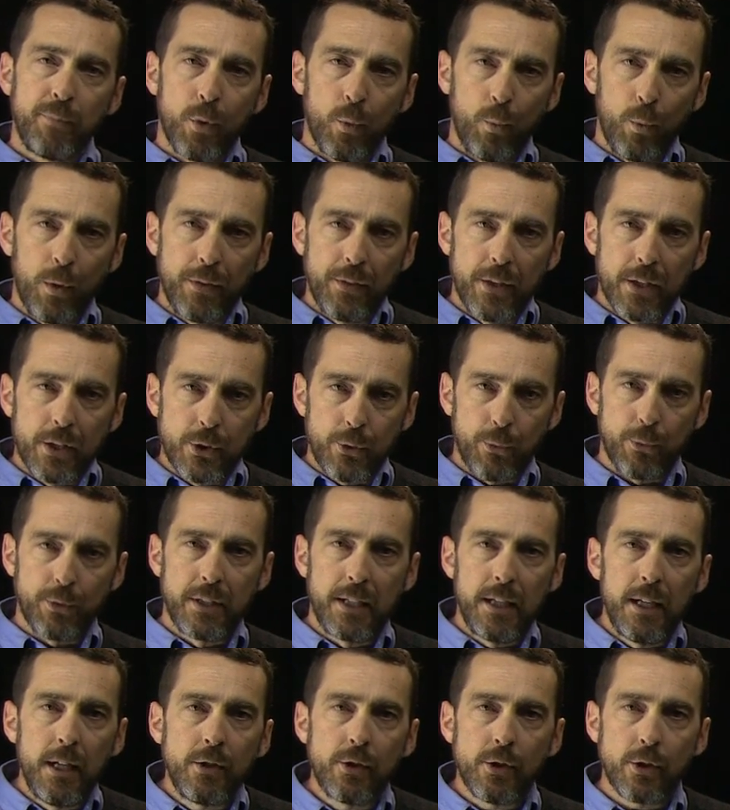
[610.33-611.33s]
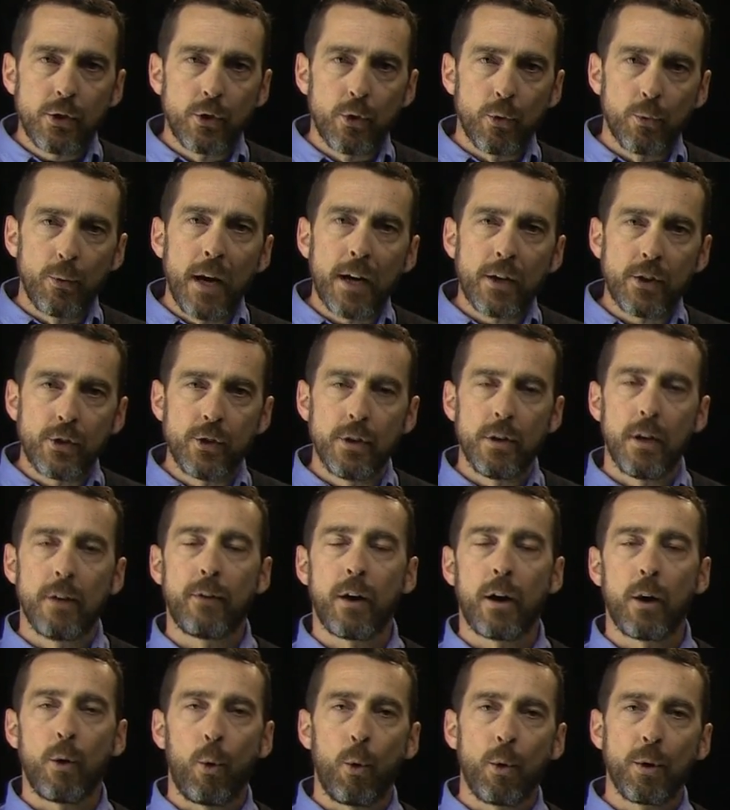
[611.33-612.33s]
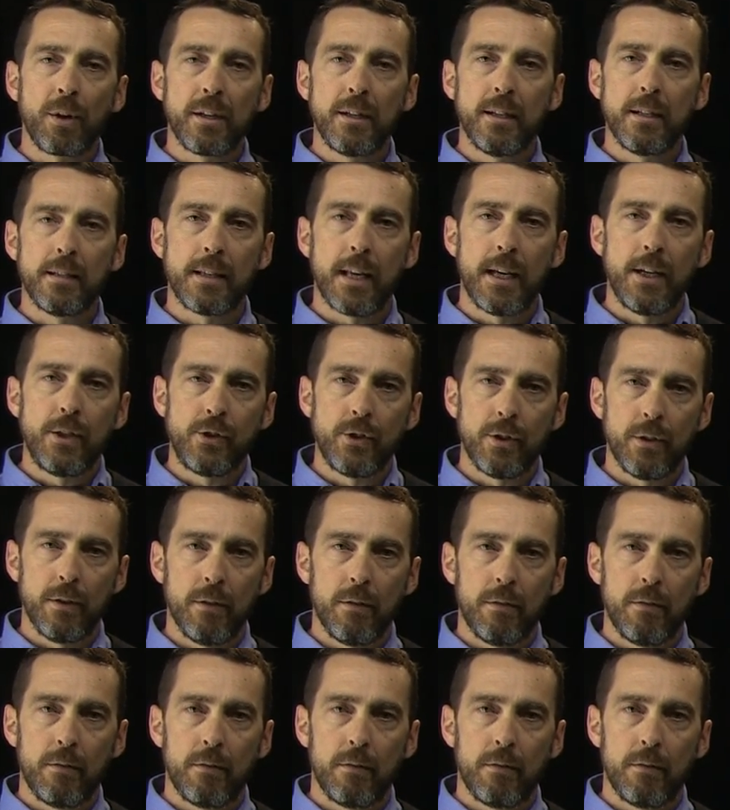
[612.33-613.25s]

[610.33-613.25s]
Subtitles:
with the strategic direction of our organization.